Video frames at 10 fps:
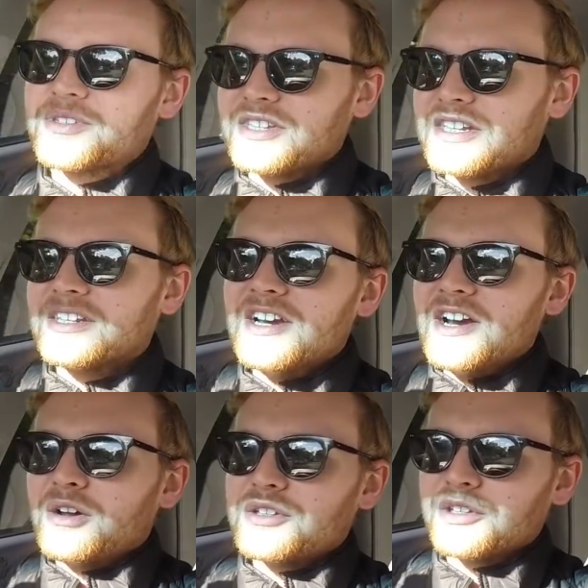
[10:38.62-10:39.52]
to the
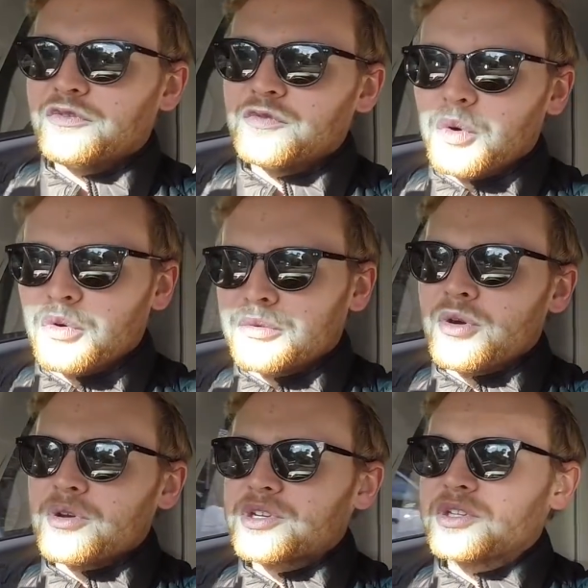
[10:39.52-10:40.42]
to the forward
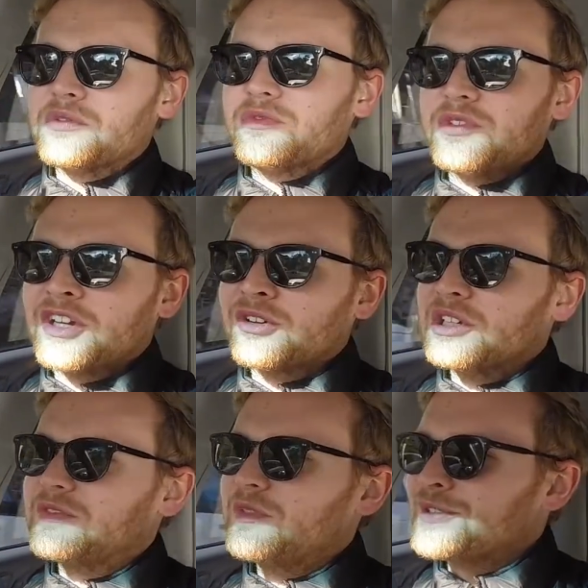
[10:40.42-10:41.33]
motion of the
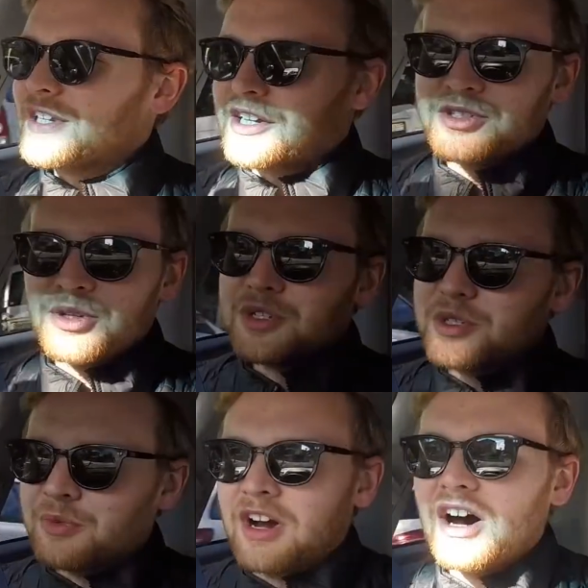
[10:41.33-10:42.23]
vehicle. It feels like a
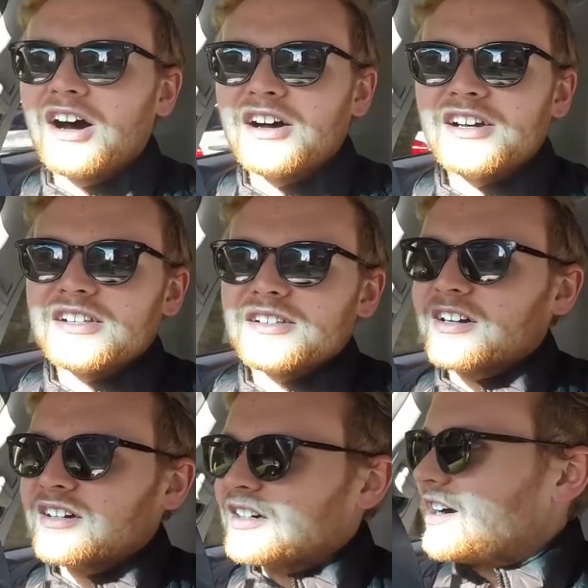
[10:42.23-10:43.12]
Dodgem car.
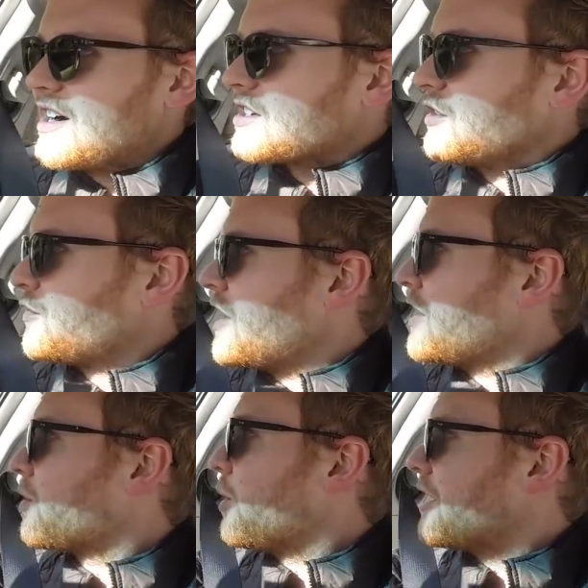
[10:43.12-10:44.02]
I actually
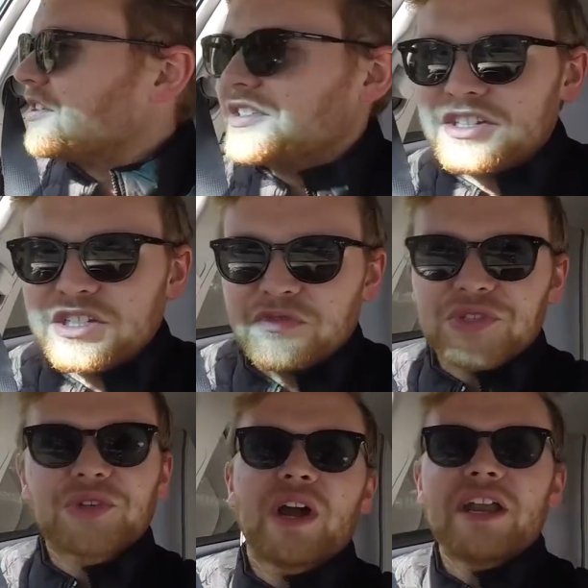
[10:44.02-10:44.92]
find it quite addictive.
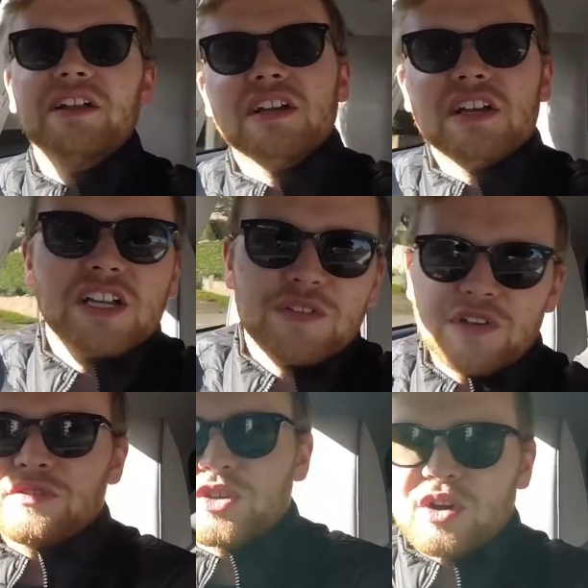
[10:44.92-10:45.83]
It's great. If
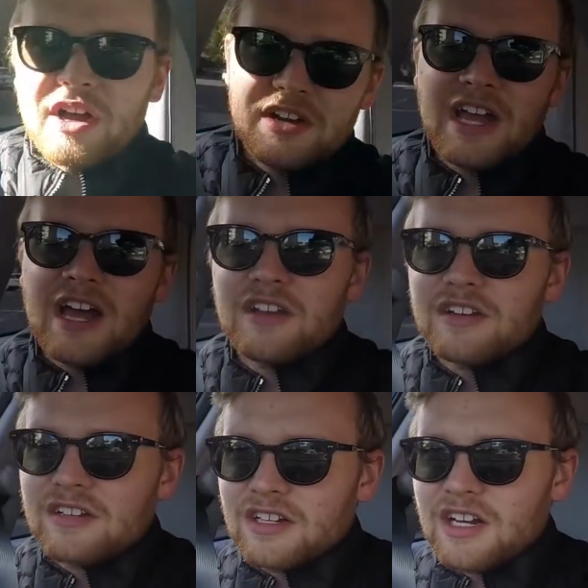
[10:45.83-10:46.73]
you haven't tried it out,
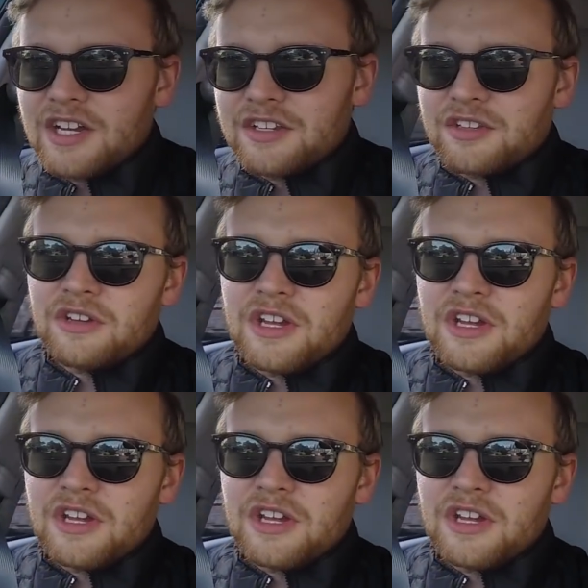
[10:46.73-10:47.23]
I'd go